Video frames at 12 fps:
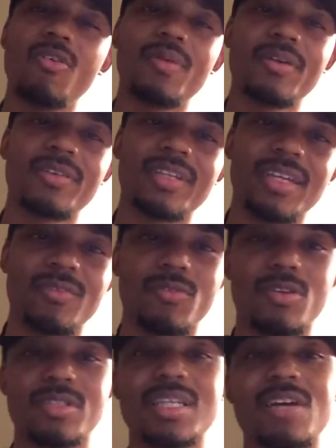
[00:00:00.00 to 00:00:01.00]
everything
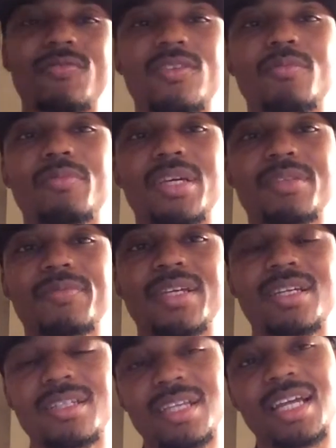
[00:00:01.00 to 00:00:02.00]
works out for the best,
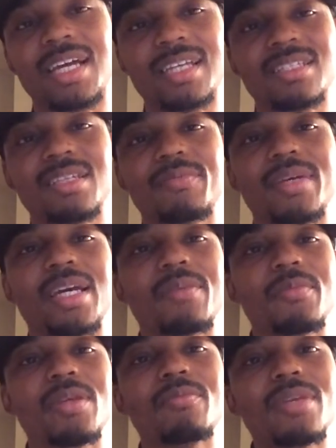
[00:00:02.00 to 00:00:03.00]
man. Cause like I said,
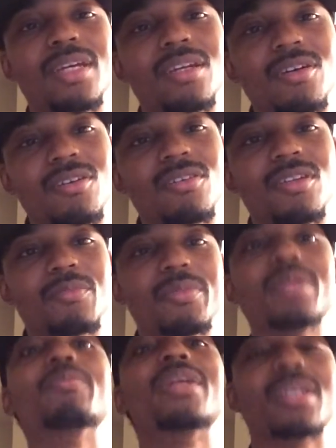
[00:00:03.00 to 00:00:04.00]
man, me being an owner,
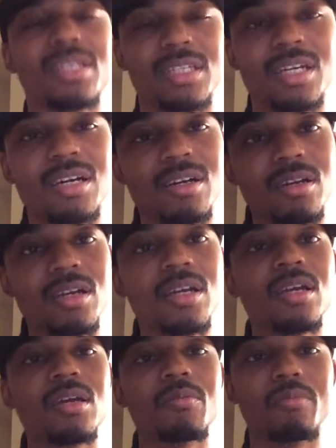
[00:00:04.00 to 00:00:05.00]
me being a young
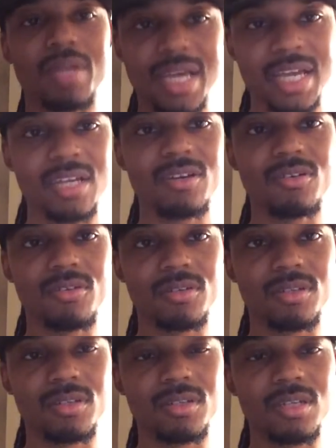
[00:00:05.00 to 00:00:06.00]
black
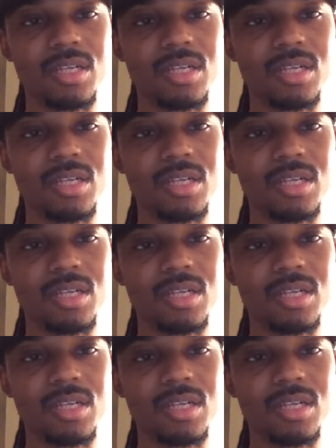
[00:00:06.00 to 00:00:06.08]
owner,